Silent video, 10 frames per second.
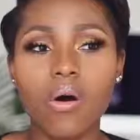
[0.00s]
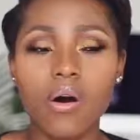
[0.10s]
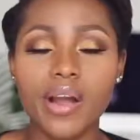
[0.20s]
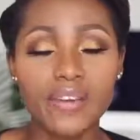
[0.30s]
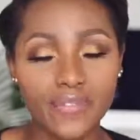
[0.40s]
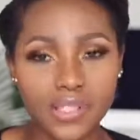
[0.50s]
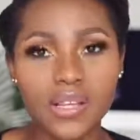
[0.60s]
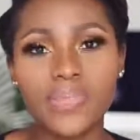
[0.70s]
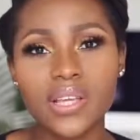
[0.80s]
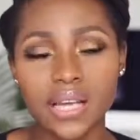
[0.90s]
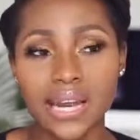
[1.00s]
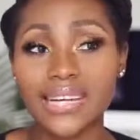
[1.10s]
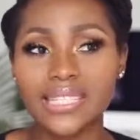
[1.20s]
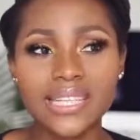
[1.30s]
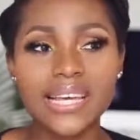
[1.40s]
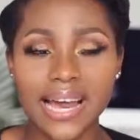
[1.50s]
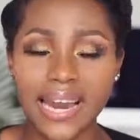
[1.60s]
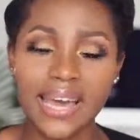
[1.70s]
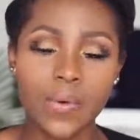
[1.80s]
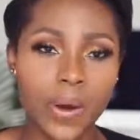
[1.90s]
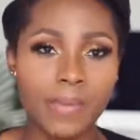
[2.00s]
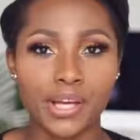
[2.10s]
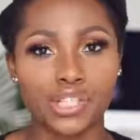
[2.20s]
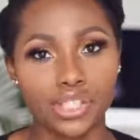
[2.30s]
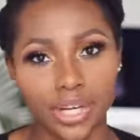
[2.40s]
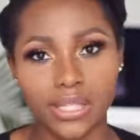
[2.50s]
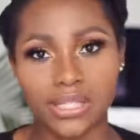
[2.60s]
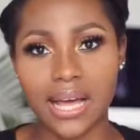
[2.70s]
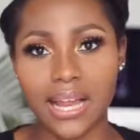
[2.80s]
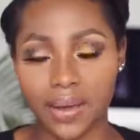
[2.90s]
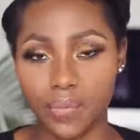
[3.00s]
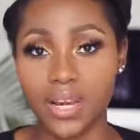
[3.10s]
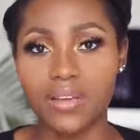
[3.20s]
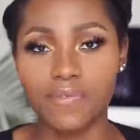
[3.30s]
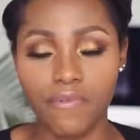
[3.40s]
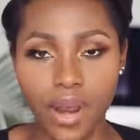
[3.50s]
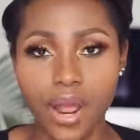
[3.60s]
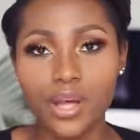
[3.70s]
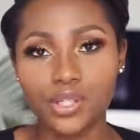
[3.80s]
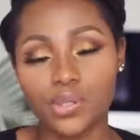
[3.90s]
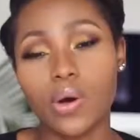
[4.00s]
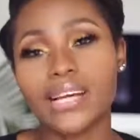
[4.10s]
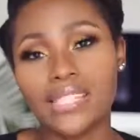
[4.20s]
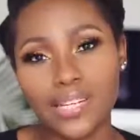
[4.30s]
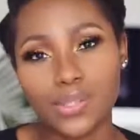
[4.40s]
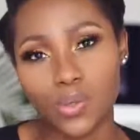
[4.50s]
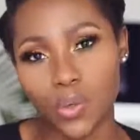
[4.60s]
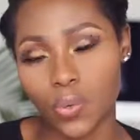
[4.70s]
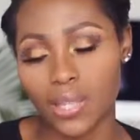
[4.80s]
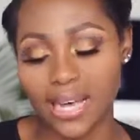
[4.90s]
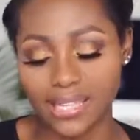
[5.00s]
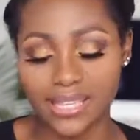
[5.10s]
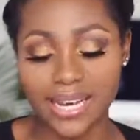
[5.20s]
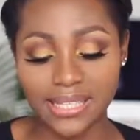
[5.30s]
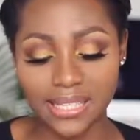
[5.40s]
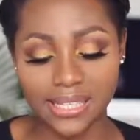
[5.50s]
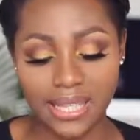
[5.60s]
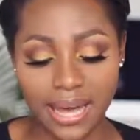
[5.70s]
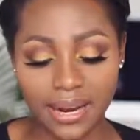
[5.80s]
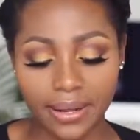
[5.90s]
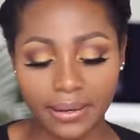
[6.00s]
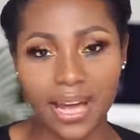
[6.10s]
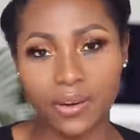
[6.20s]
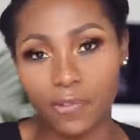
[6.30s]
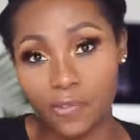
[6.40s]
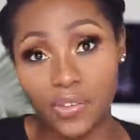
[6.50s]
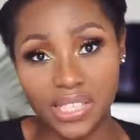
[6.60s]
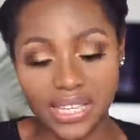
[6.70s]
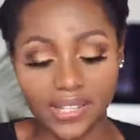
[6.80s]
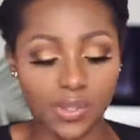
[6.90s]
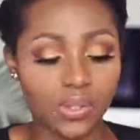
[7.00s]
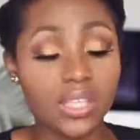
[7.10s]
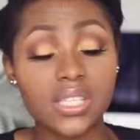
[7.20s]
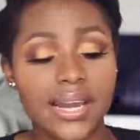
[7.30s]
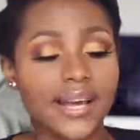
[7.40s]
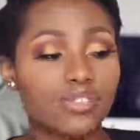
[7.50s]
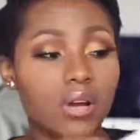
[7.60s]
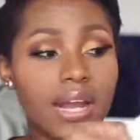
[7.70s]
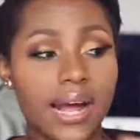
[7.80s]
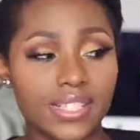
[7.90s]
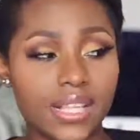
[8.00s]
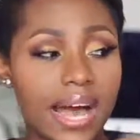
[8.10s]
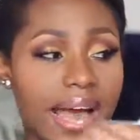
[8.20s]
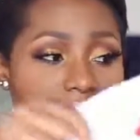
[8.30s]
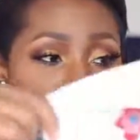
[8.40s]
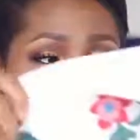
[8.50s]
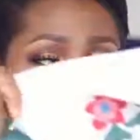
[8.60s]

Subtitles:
or if it's something that ideally I like it when my shirts are like really free, so I tend to go with like sizes that are not fitting. So this is an extra large that I have